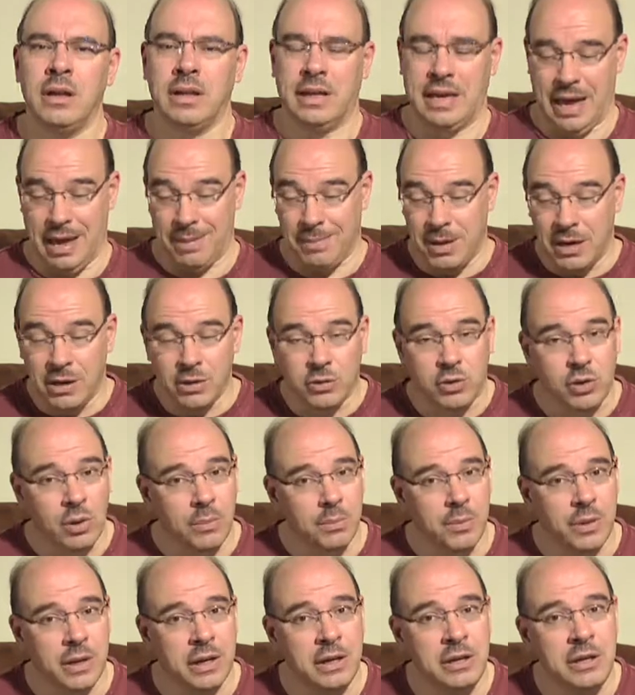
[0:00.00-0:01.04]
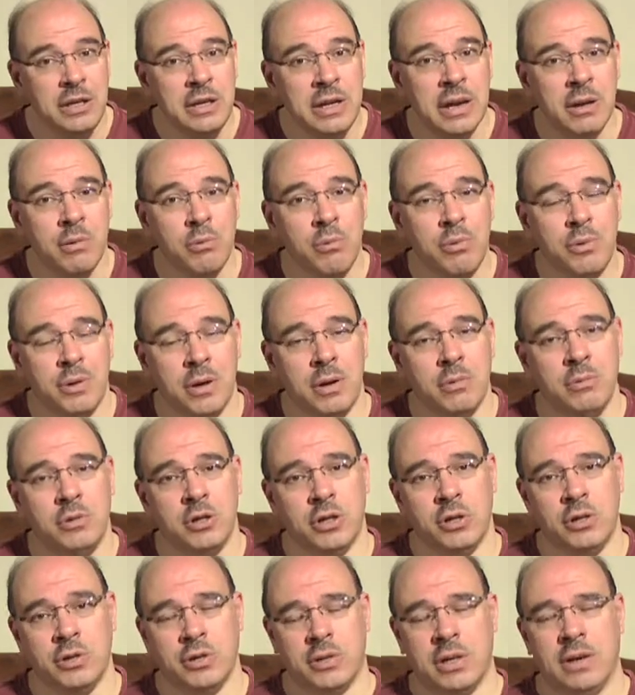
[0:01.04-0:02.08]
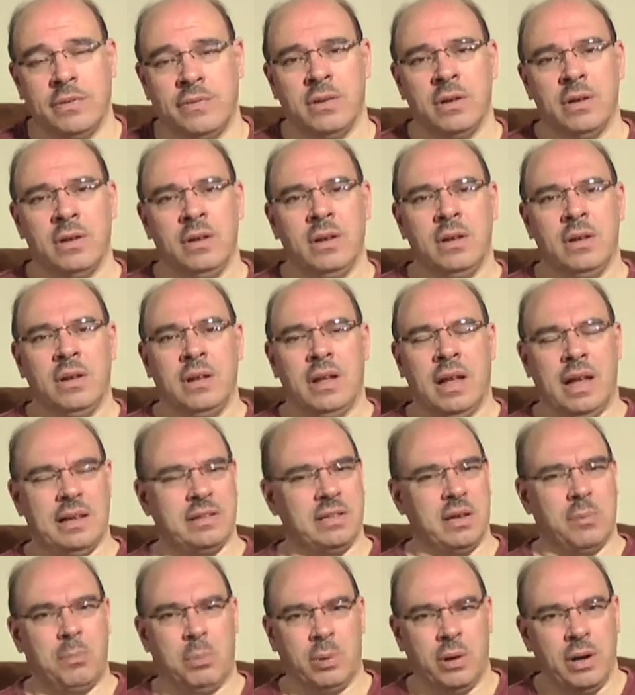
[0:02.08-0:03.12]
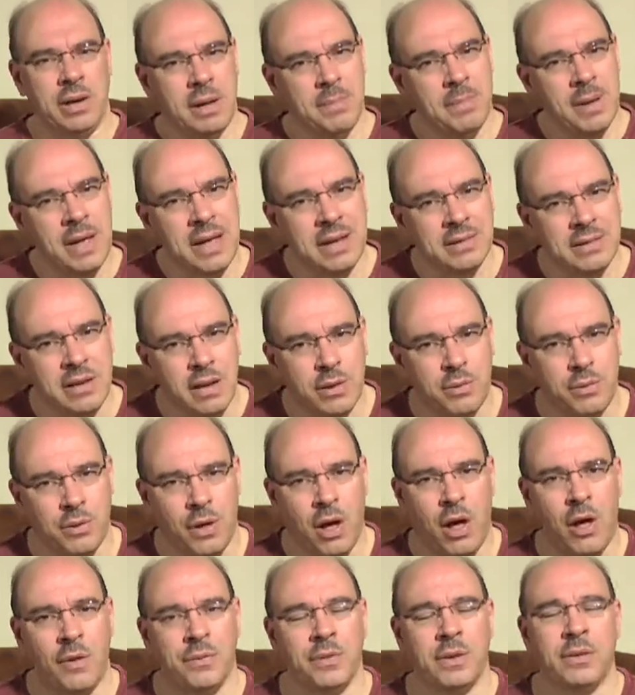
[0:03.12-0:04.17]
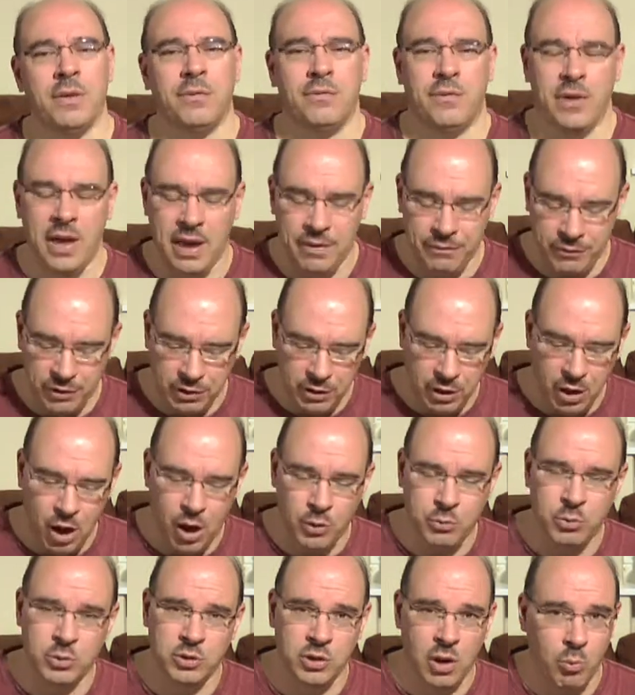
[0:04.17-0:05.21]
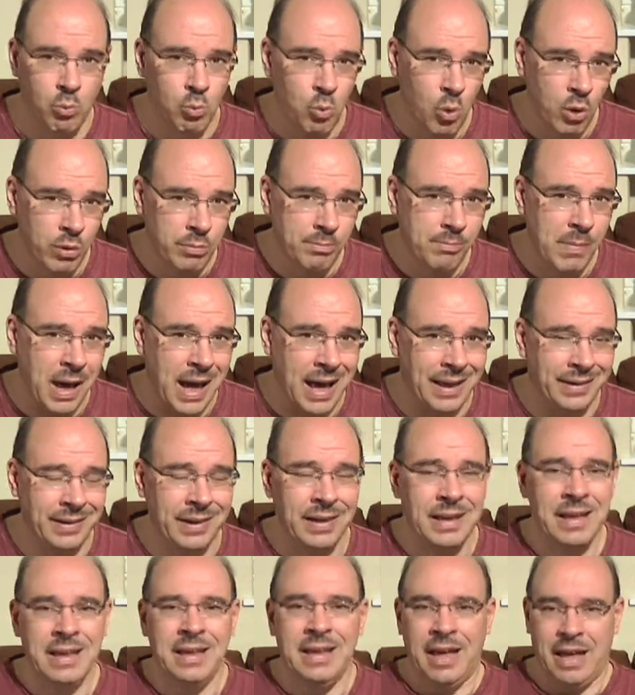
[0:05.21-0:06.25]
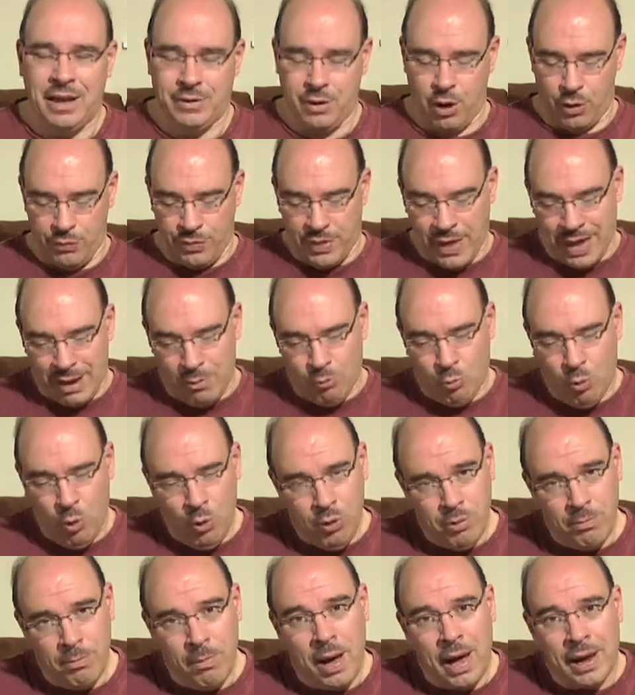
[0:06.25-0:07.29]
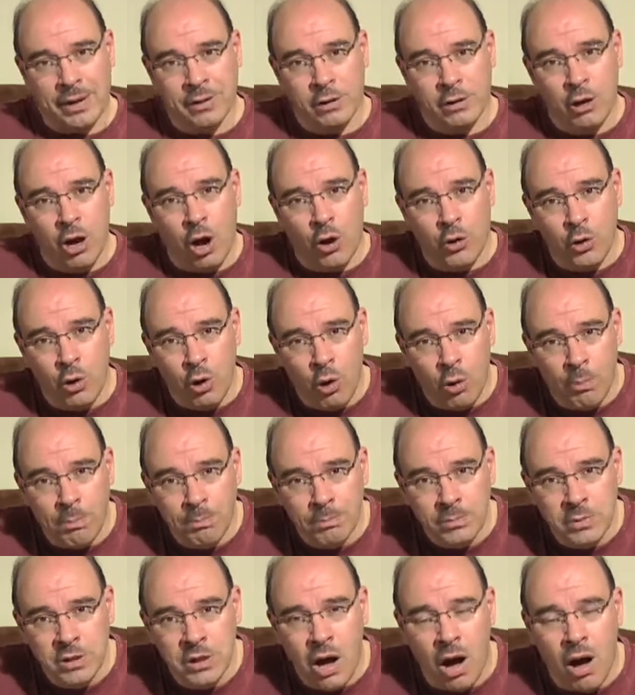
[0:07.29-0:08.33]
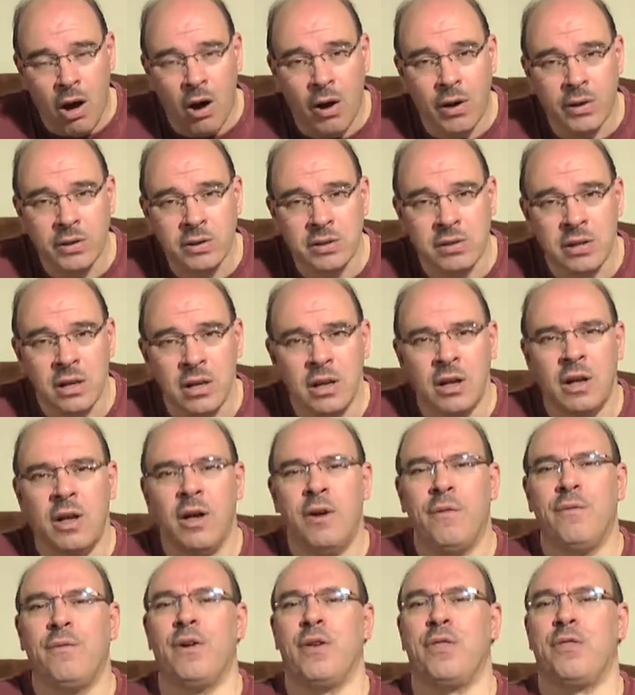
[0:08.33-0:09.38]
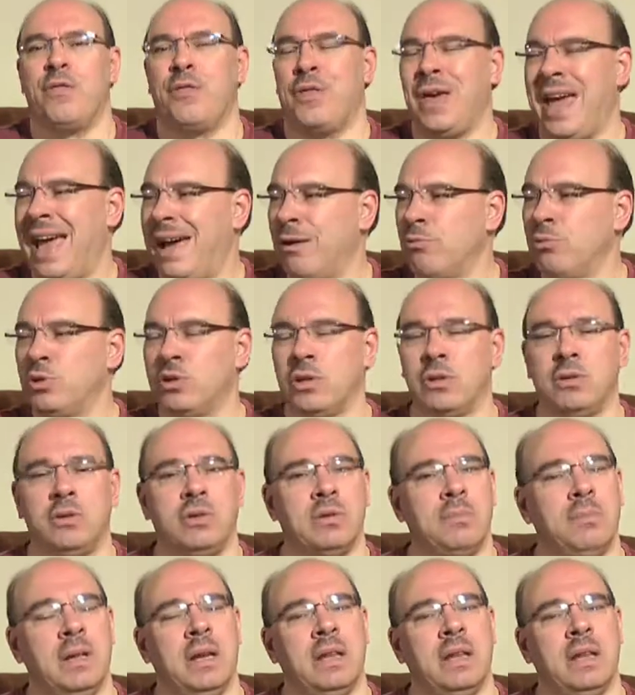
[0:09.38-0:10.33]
came into something new through Joseph. That's a pretty amazing thought, that the favour of God was on one man, and on that one man God opened doors for thousands and